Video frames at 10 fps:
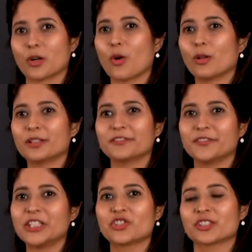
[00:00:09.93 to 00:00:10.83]
All the
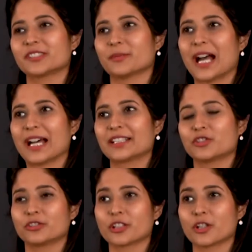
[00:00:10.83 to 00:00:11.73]
features were added
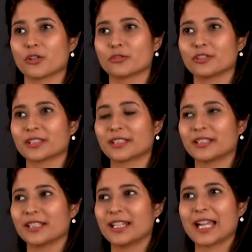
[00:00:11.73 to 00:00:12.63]
to the code,
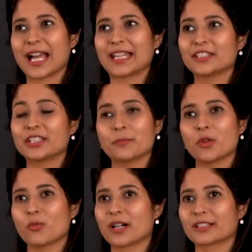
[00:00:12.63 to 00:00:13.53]
and the demo
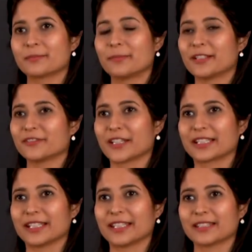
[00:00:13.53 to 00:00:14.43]
worked
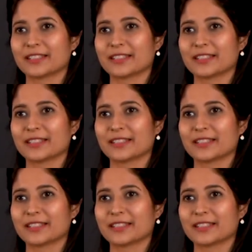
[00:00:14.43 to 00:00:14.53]
perfectly.